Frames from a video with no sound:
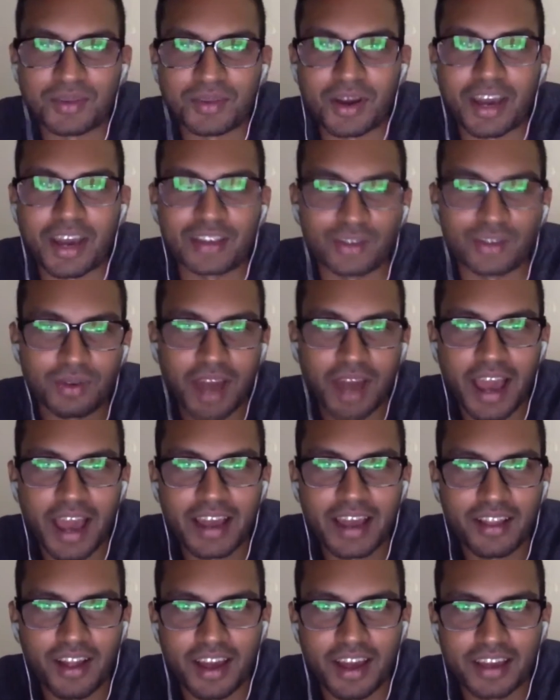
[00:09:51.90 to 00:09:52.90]
so 9
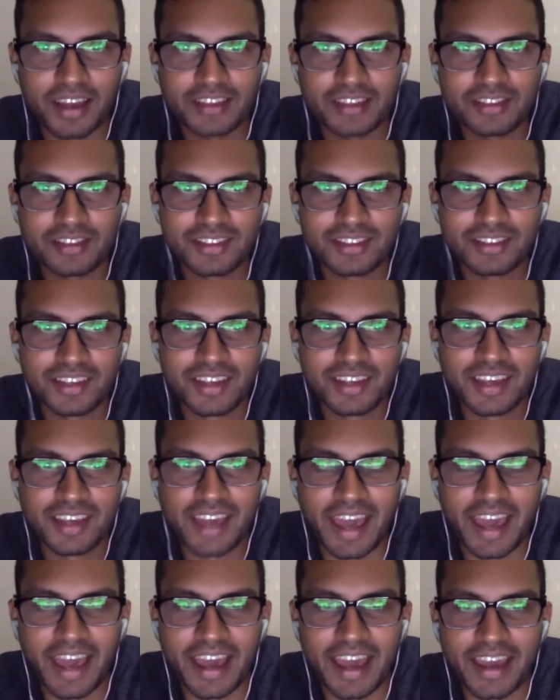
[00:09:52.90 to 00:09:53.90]
clients,
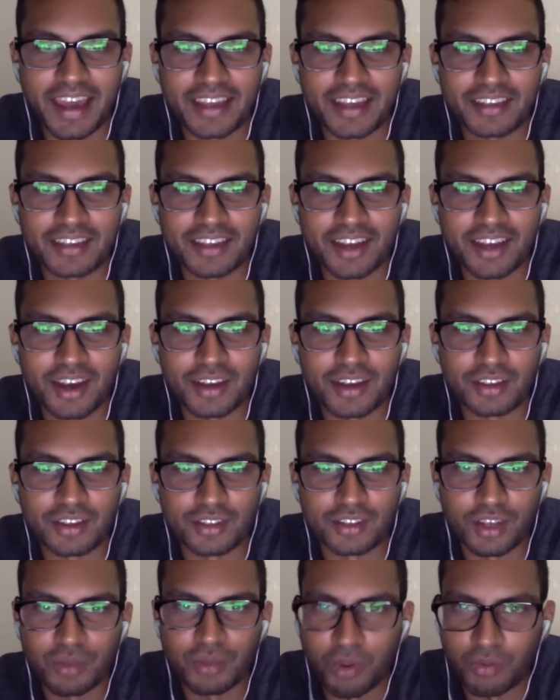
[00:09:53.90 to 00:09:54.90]
and you
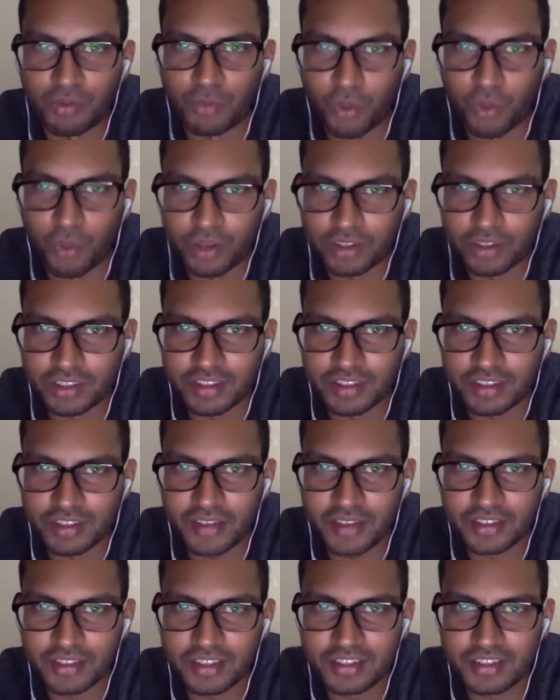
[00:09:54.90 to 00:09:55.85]
said what, 4 to 6,000?